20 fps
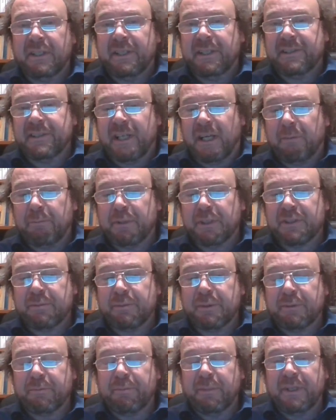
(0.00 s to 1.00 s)
Examples
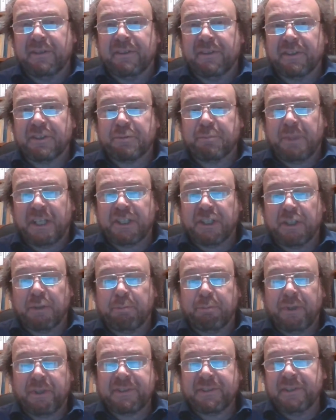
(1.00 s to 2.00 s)
would be the special
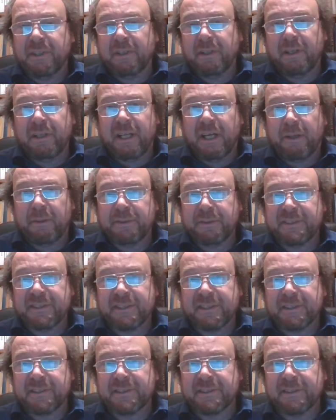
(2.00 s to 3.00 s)
personal
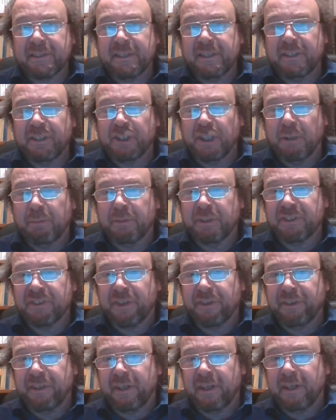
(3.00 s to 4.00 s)
allowances, in German
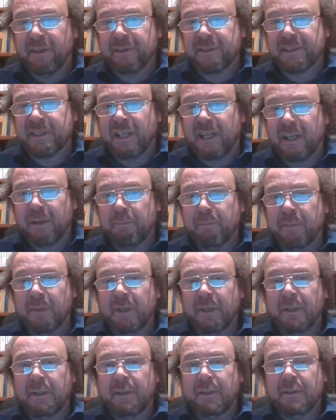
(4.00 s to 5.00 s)
Sonderausgaben,
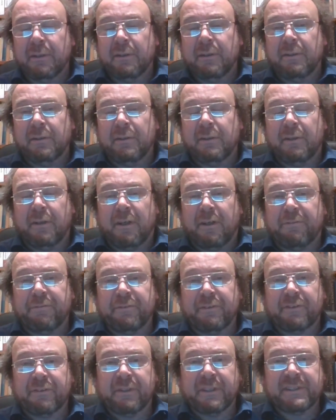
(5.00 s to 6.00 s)

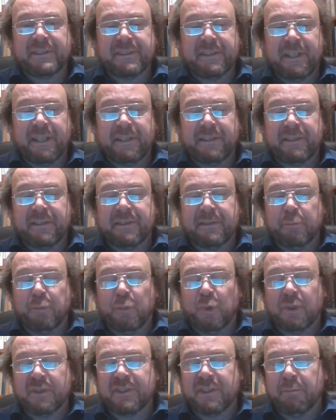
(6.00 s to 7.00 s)
often translated
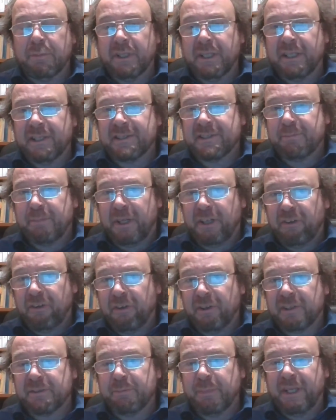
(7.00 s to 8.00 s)
more simply as
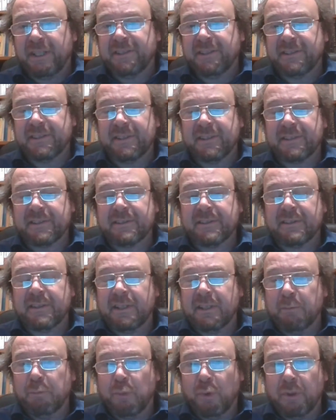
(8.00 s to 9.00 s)
special expenses
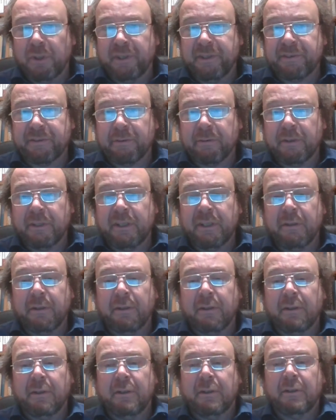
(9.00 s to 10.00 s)
and more literally,
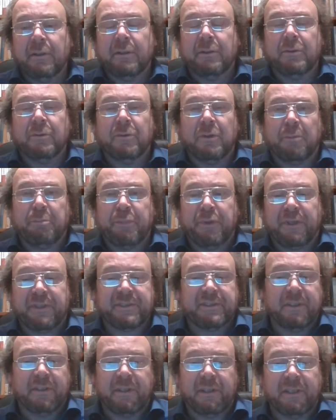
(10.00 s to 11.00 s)
or
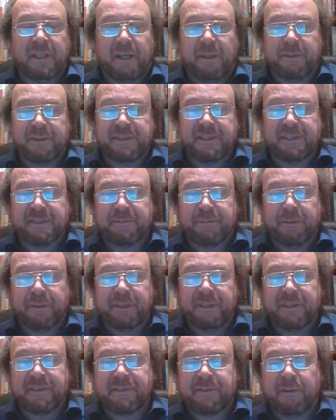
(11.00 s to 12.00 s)
personal allowances for
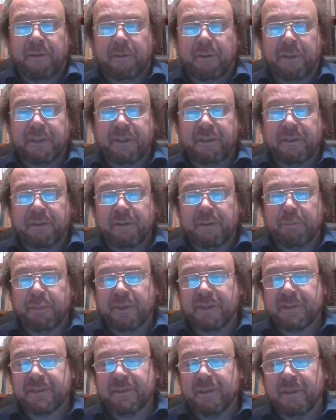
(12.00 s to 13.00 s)
extraordinary
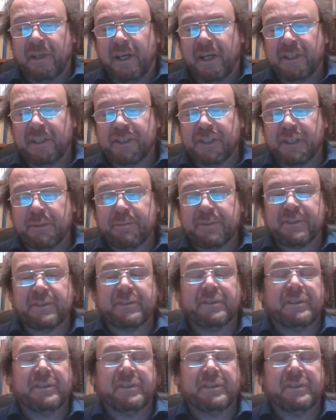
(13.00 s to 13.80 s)
personal hardships,